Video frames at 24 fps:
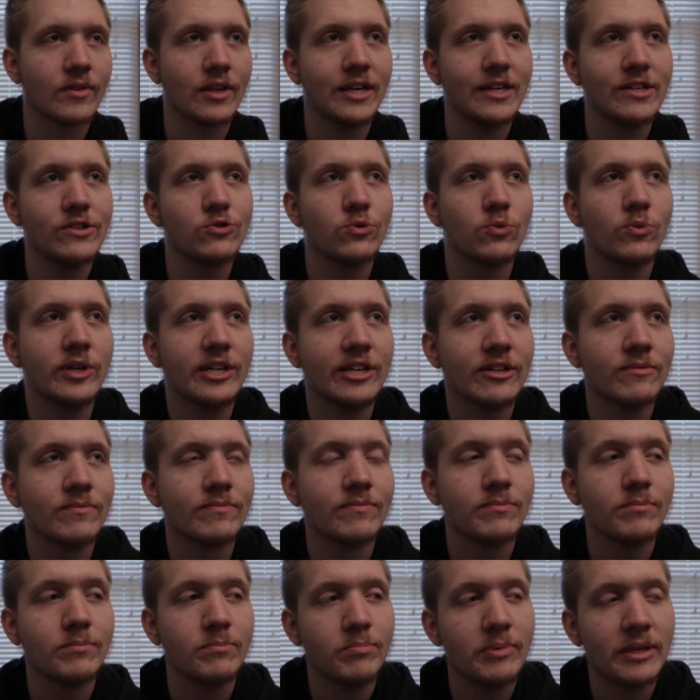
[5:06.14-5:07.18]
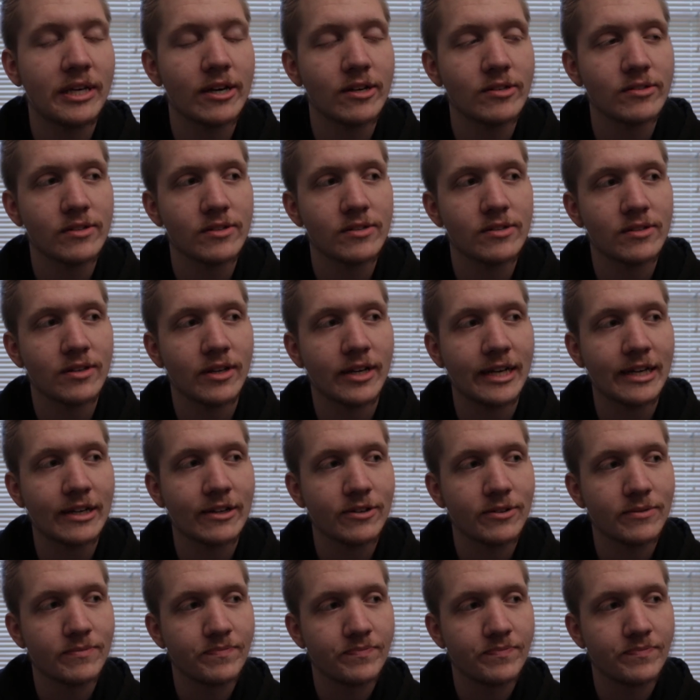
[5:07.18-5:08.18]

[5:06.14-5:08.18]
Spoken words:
It's weird because it's like